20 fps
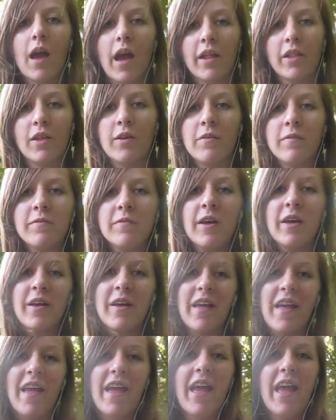I love
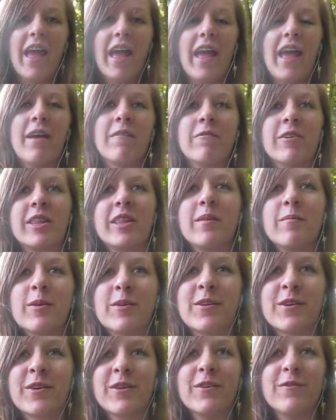everything
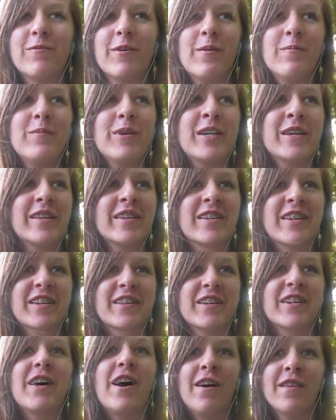about Circle of Wind because it's
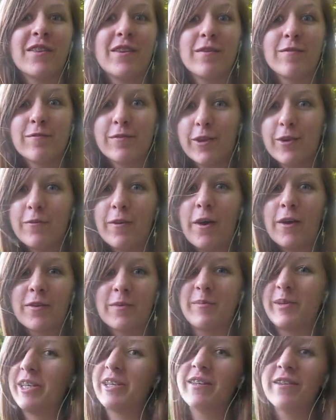just a constant flow of
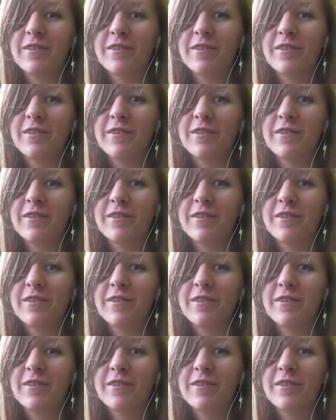awesomeness.